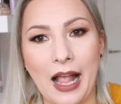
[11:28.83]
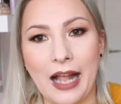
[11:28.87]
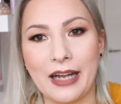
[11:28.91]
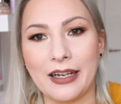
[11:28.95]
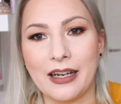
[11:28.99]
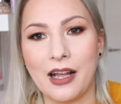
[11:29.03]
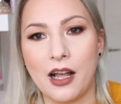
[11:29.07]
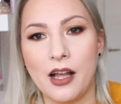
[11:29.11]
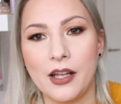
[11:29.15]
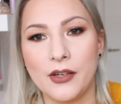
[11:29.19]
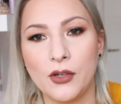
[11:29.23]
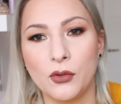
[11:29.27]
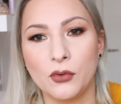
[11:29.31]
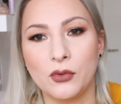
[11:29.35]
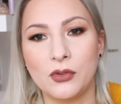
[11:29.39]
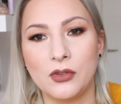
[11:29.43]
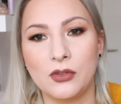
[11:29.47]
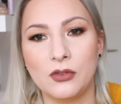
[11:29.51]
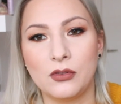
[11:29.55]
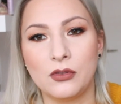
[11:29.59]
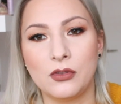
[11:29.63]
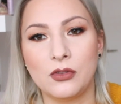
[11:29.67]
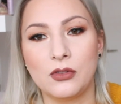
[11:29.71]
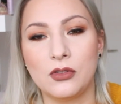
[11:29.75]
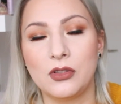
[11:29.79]
And I don't
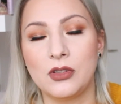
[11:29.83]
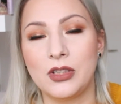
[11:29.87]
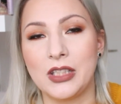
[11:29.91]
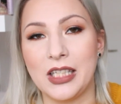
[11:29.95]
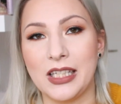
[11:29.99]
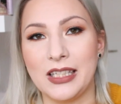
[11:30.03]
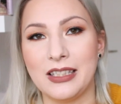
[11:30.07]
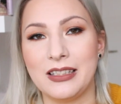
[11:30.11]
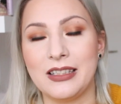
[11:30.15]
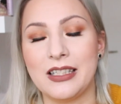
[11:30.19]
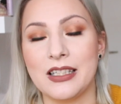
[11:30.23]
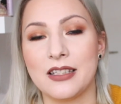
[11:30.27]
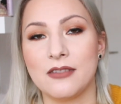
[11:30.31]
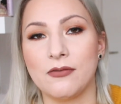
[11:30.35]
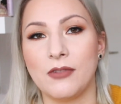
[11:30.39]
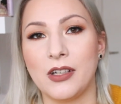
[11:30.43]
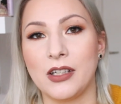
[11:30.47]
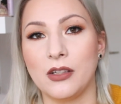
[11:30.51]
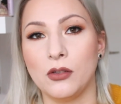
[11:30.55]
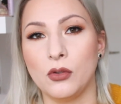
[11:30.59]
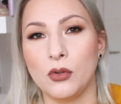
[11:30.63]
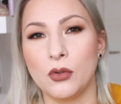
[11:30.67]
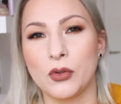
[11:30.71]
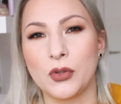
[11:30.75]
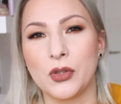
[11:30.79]
think this
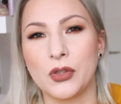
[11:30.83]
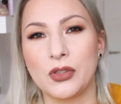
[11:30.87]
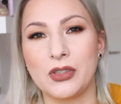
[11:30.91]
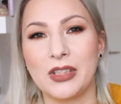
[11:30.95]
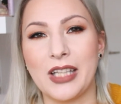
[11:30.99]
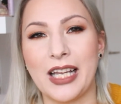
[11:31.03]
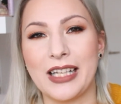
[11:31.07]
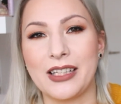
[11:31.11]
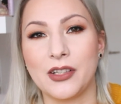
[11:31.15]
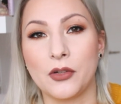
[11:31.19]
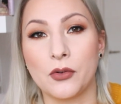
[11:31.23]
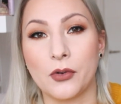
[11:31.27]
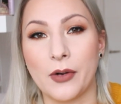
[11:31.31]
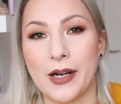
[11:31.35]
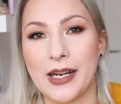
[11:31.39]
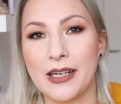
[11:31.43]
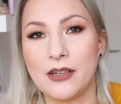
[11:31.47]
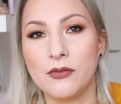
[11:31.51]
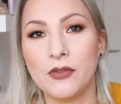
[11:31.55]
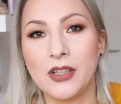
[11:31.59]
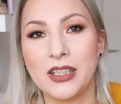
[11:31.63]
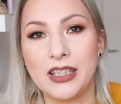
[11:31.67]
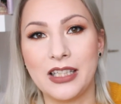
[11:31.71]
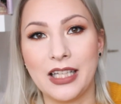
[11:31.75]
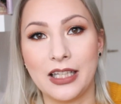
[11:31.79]
one looked that
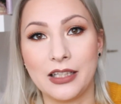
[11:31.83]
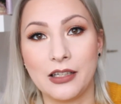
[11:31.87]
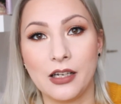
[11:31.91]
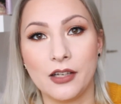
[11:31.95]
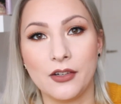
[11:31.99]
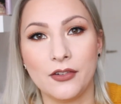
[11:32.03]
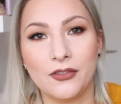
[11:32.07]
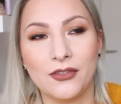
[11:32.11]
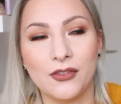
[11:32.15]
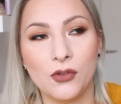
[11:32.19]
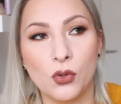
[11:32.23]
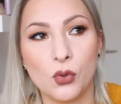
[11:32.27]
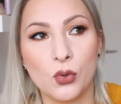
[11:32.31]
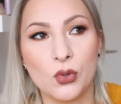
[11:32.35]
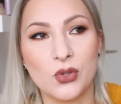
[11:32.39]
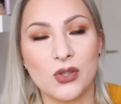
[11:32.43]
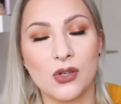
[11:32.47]
great with that kind of look.